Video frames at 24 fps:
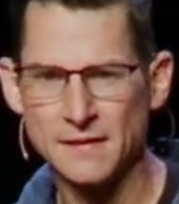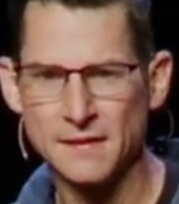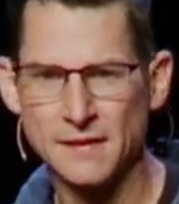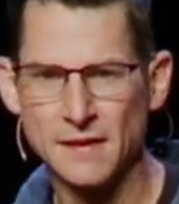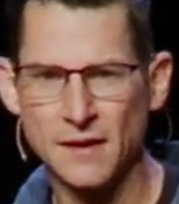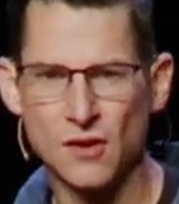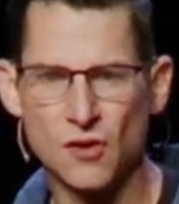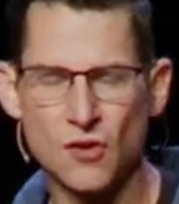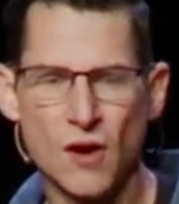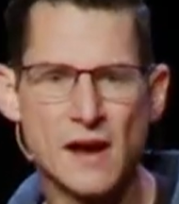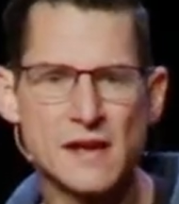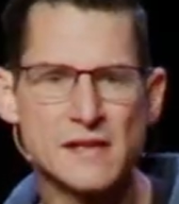
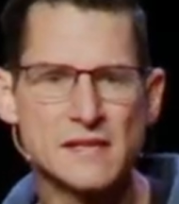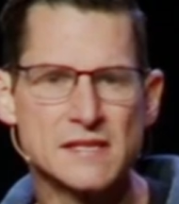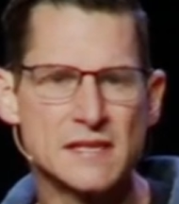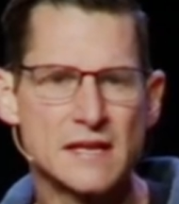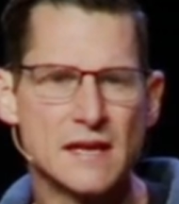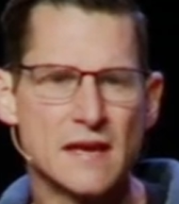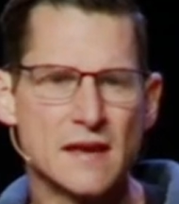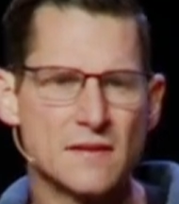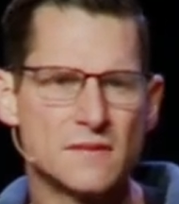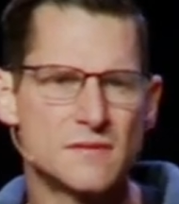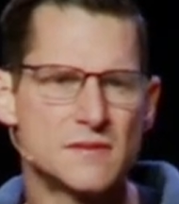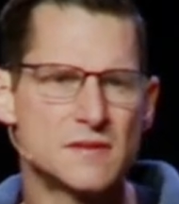And Christ
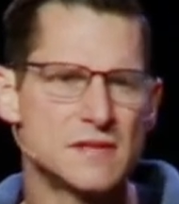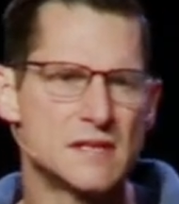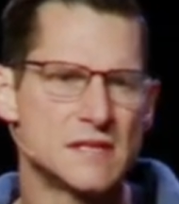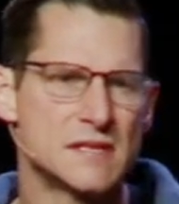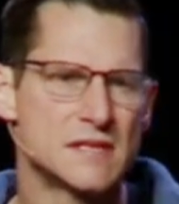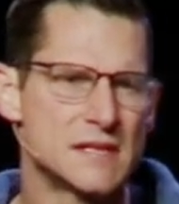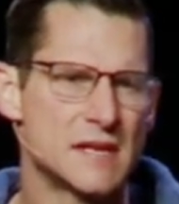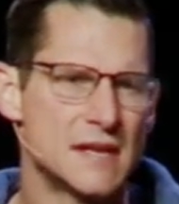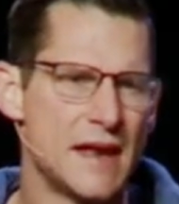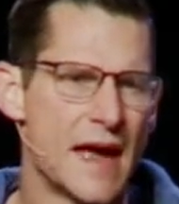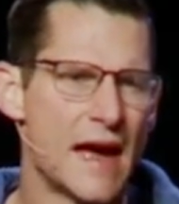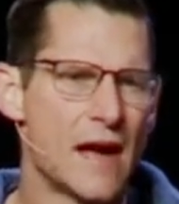gives
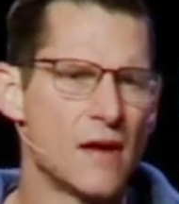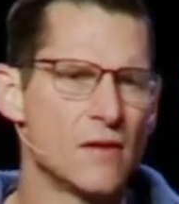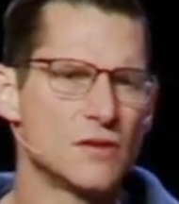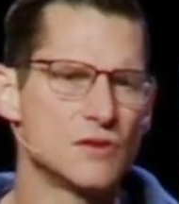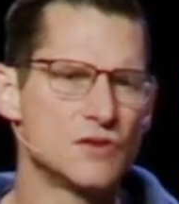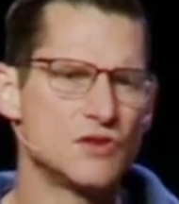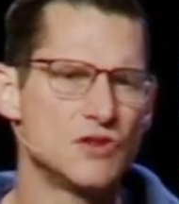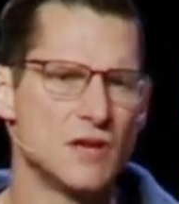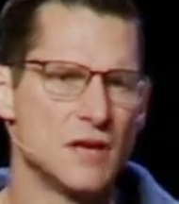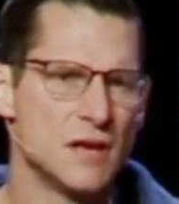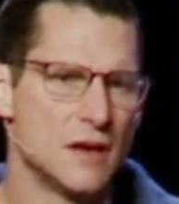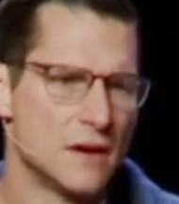this
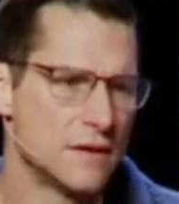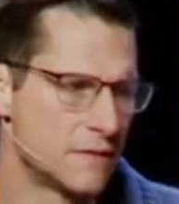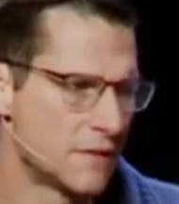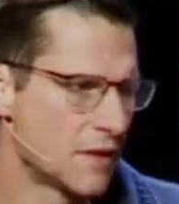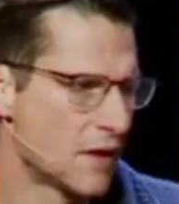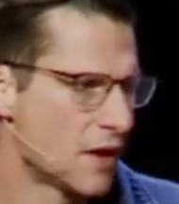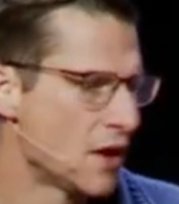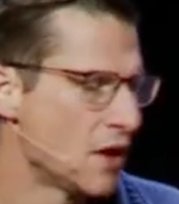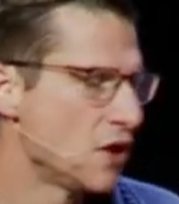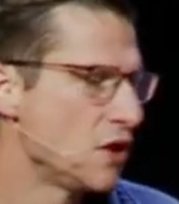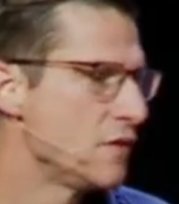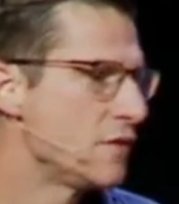analogy of
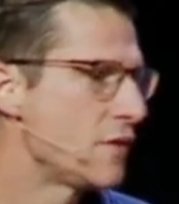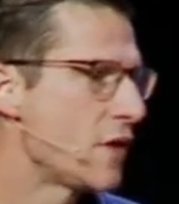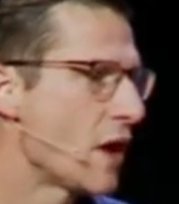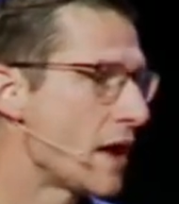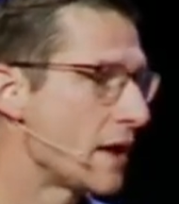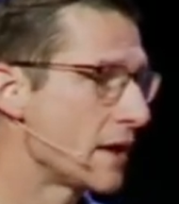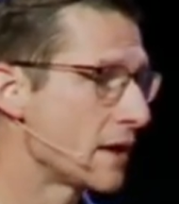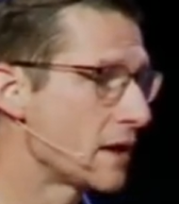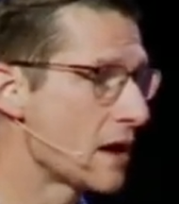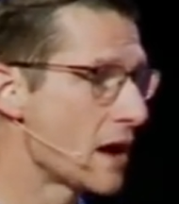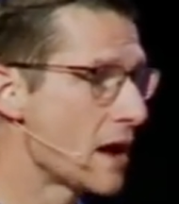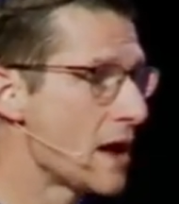you've got
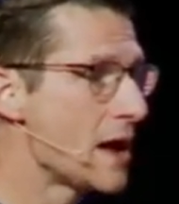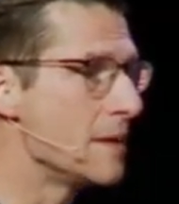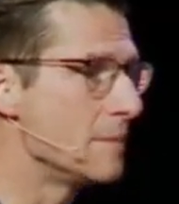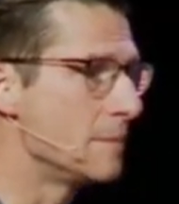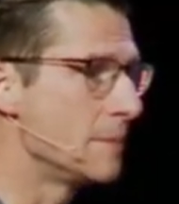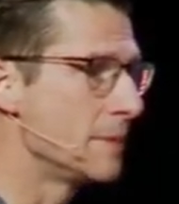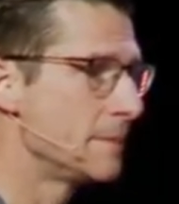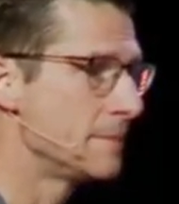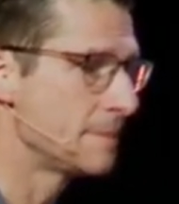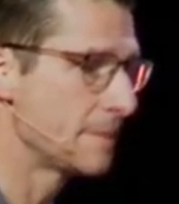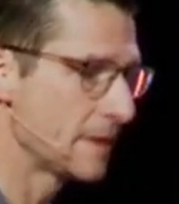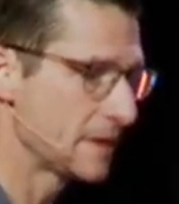a cup.
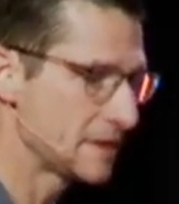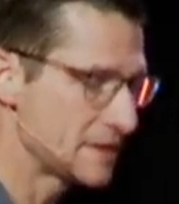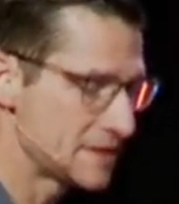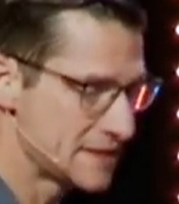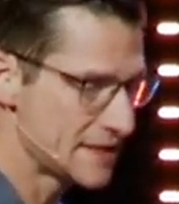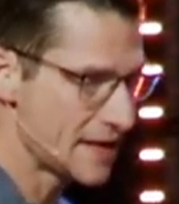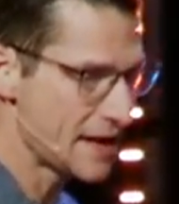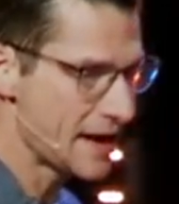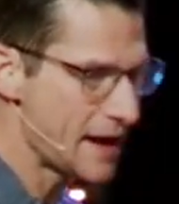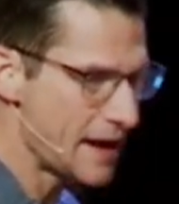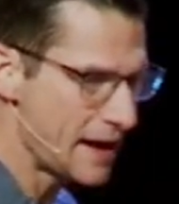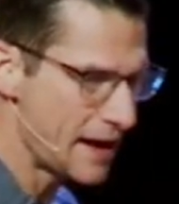Let's
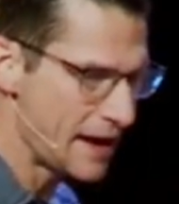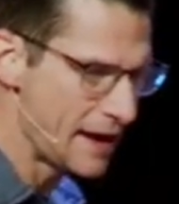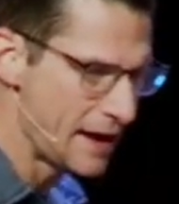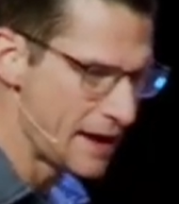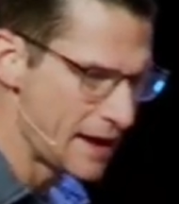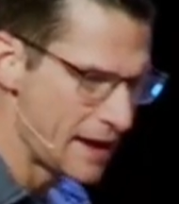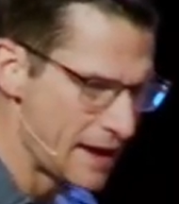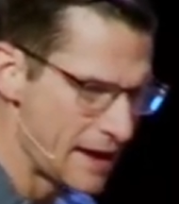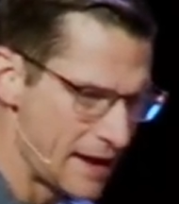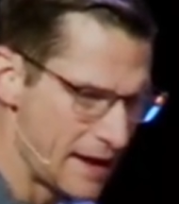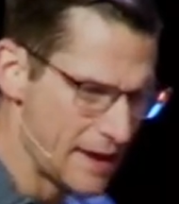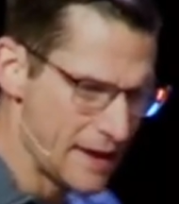say I
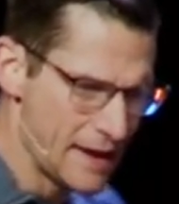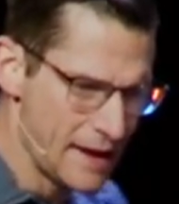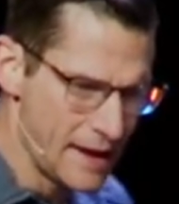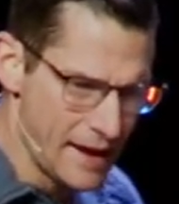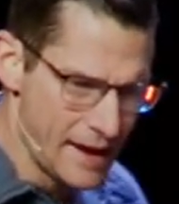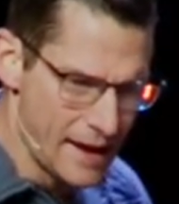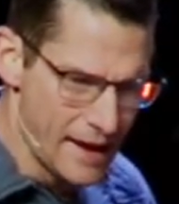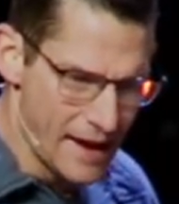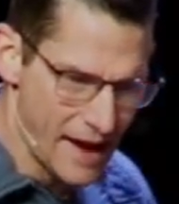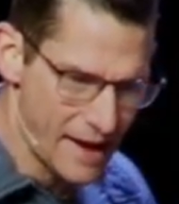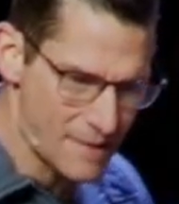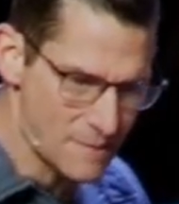
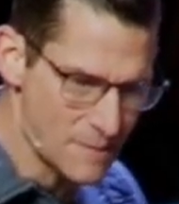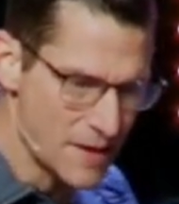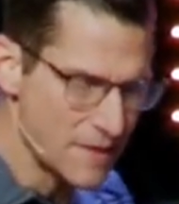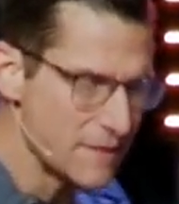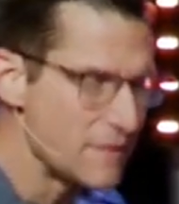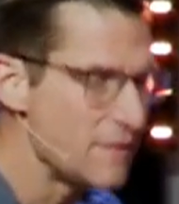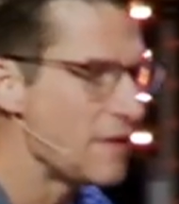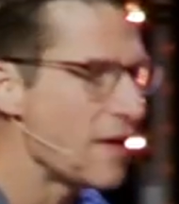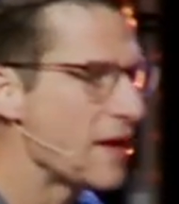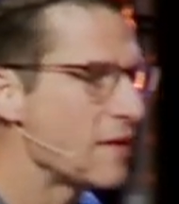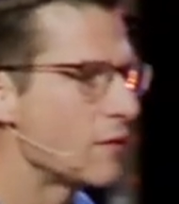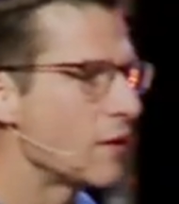have my
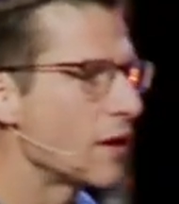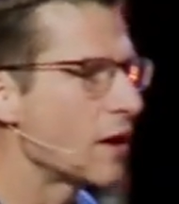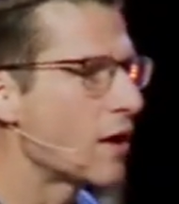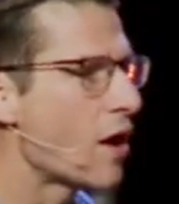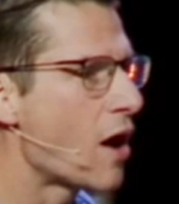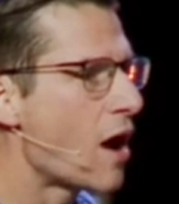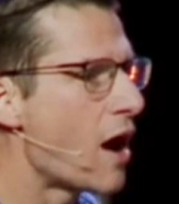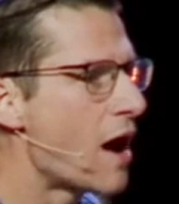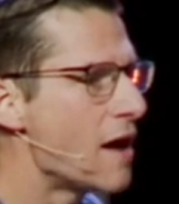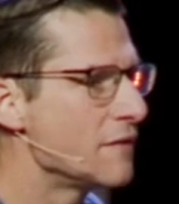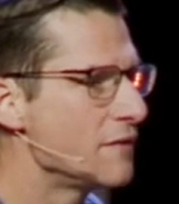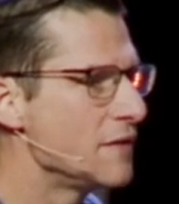favorite
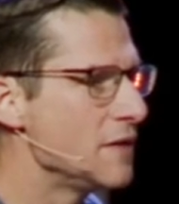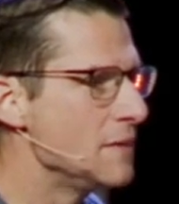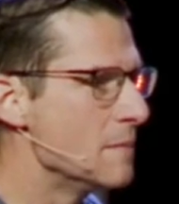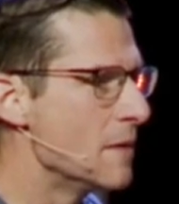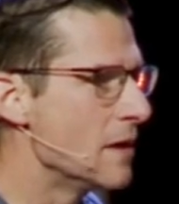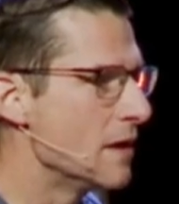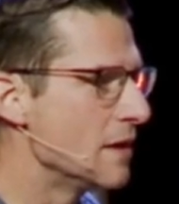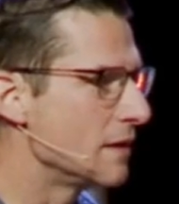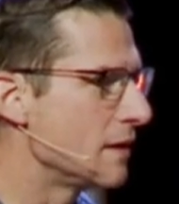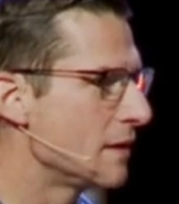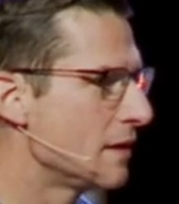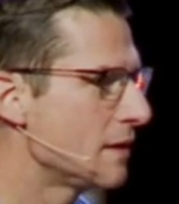coffee
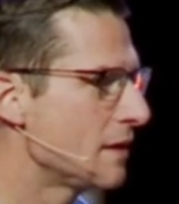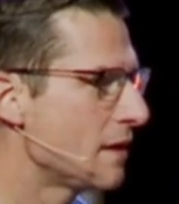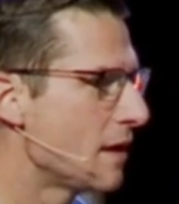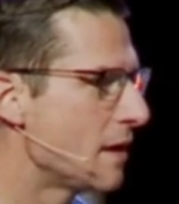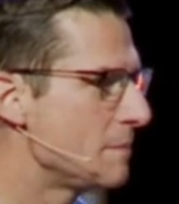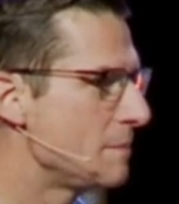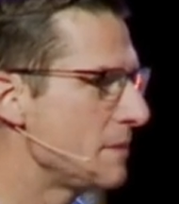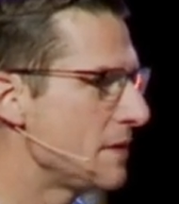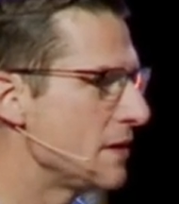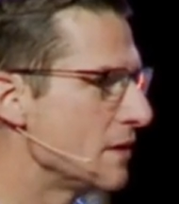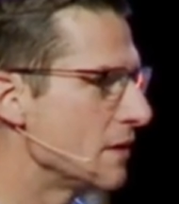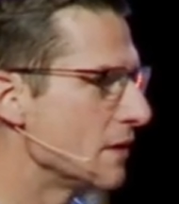mug
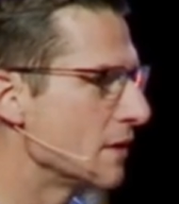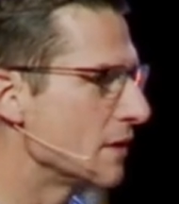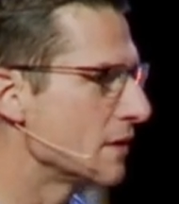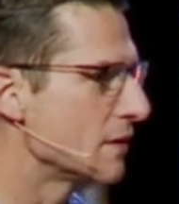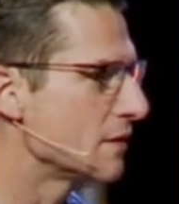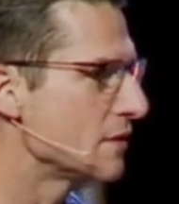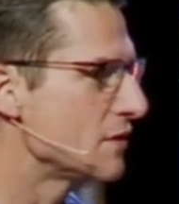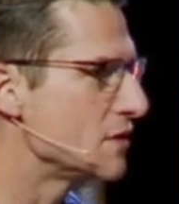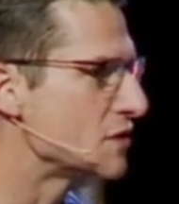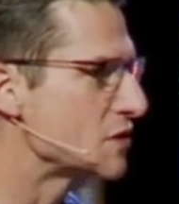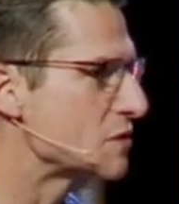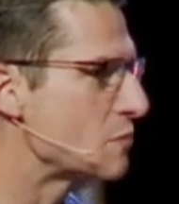up here
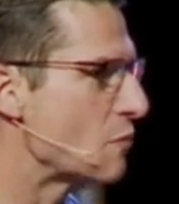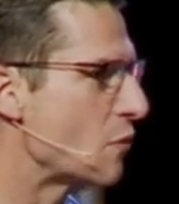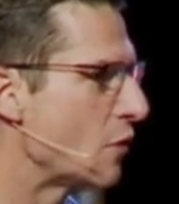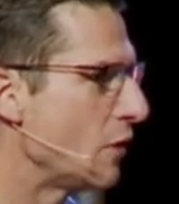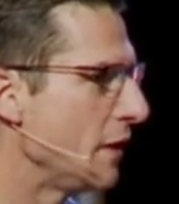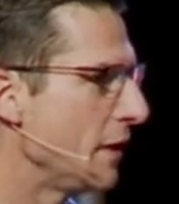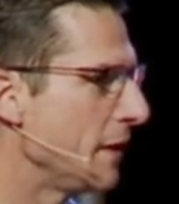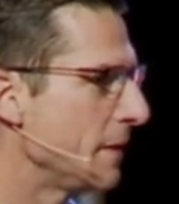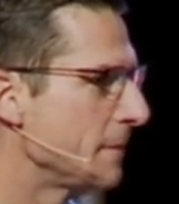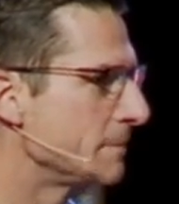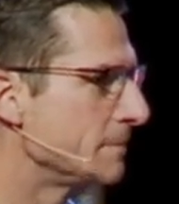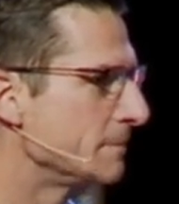this
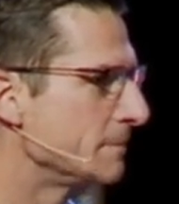morning.